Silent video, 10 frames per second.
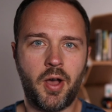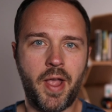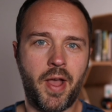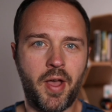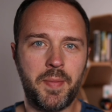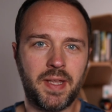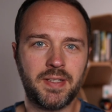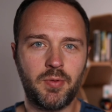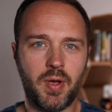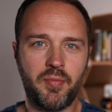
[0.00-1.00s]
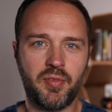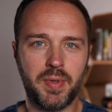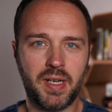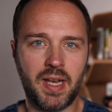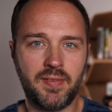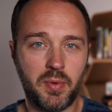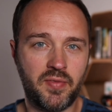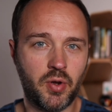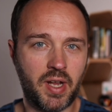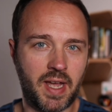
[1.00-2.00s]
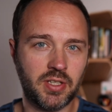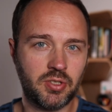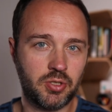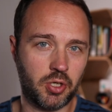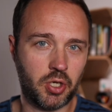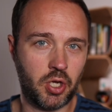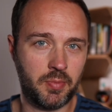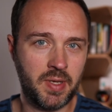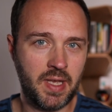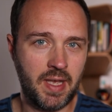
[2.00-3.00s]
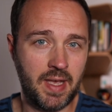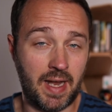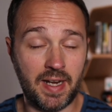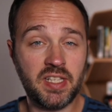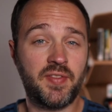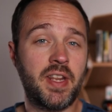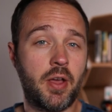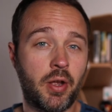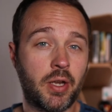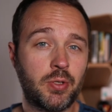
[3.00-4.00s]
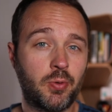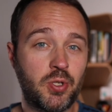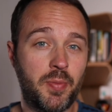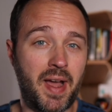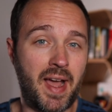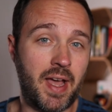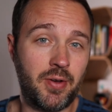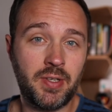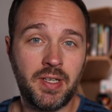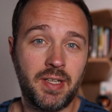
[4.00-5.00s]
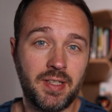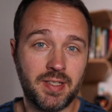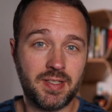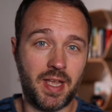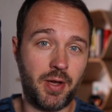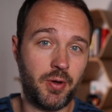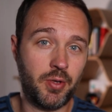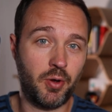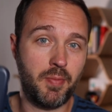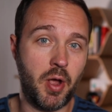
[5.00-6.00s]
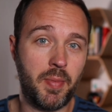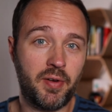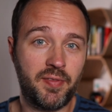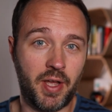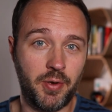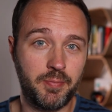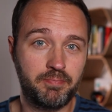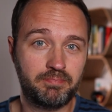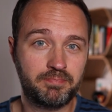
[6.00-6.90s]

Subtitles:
Hi, I'm Andy Webb from BeCleverWithYourCash.com, and in this video I'm going to talk to you about how to sell your mobile phone.